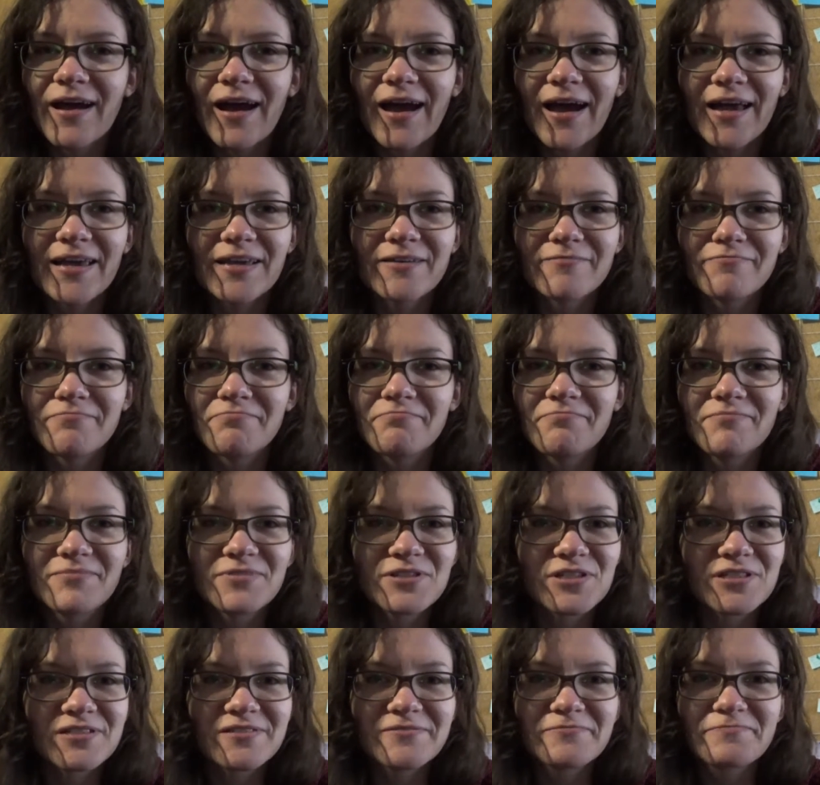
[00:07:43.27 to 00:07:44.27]
I am
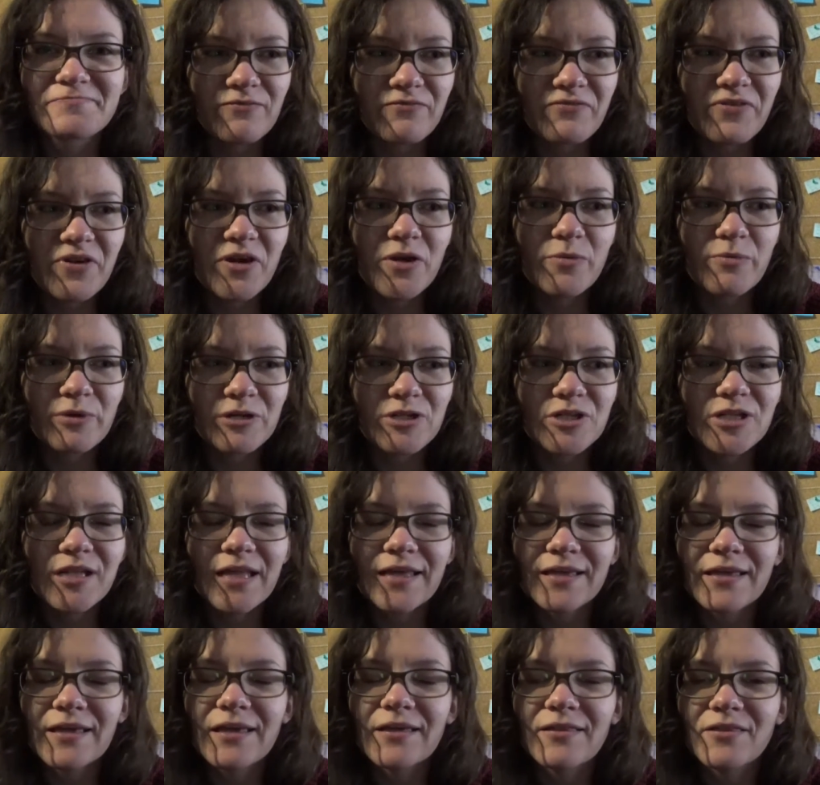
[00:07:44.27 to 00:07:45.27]
just very much
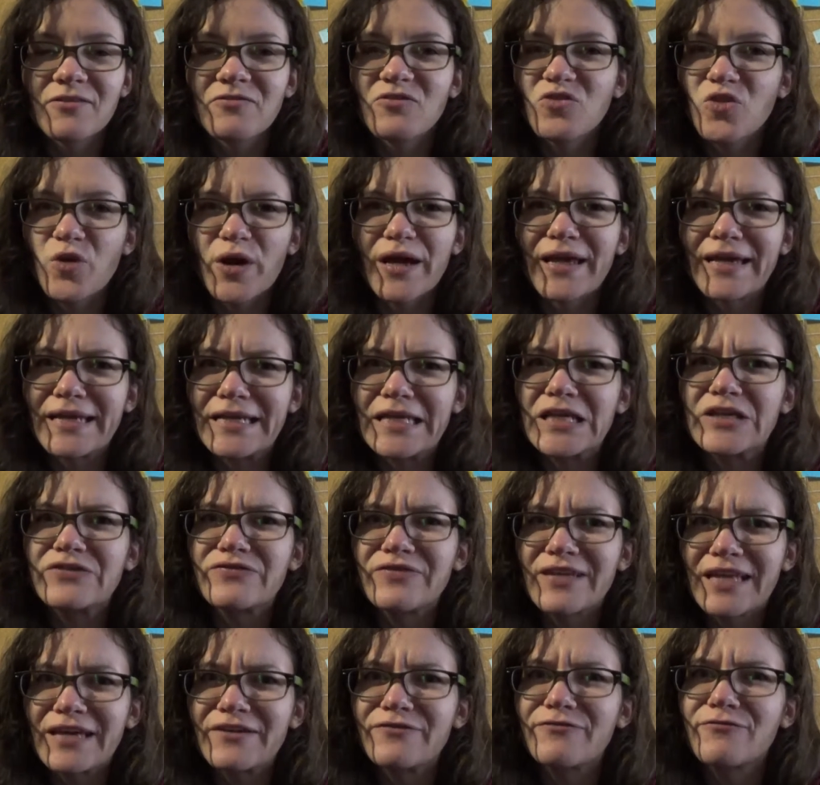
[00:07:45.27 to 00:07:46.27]
liking the variety of
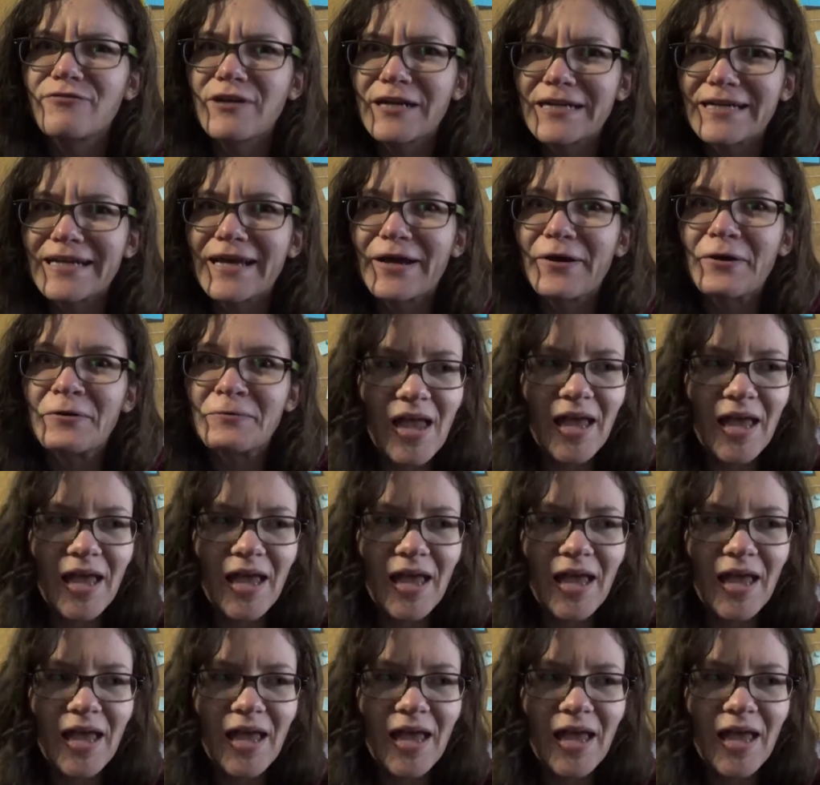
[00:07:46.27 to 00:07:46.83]
life right now.